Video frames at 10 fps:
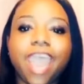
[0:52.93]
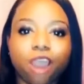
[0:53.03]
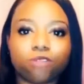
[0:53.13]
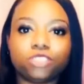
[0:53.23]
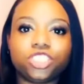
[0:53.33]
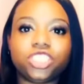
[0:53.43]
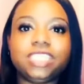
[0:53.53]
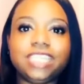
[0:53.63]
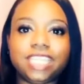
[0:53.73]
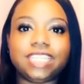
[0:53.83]
how
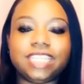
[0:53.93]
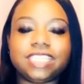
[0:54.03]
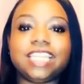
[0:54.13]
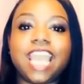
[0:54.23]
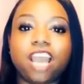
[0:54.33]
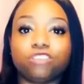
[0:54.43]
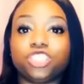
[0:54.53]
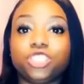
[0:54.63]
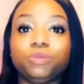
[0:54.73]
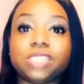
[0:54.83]
she did this and
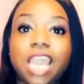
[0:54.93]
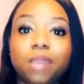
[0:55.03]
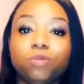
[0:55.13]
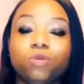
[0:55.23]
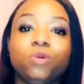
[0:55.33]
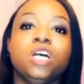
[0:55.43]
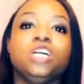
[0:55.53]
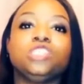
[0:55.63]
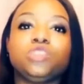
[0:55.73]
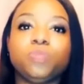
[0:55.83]
how she was able
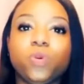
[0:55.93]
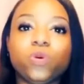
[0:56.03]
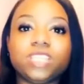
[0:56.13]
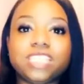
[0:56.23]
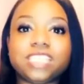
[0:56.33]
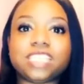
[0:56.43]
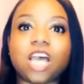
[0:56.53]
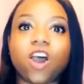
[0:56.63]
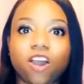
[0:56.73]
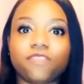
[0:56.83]
to pull
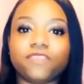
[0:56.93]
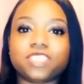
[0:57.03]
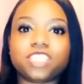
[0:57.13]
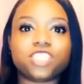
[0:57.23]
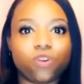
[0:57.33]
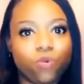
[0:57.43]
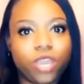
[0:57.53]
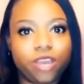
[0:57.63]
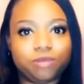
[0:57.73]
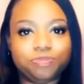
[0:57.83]
this off so
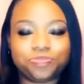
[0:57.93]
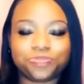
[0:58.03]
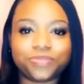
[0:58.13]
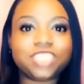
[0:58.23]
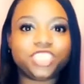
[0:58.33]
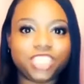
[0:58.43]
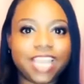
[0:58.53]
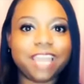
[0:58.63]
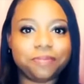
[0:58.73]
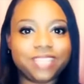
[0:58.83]
well.
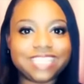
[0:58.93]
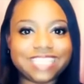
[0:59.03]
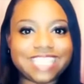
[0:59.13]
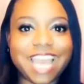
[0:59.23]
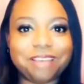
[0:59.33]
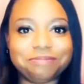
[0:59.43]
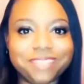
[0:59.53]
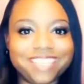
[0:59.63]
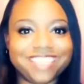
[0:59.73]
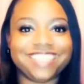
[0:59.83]
She got me this
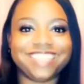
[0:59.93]
time.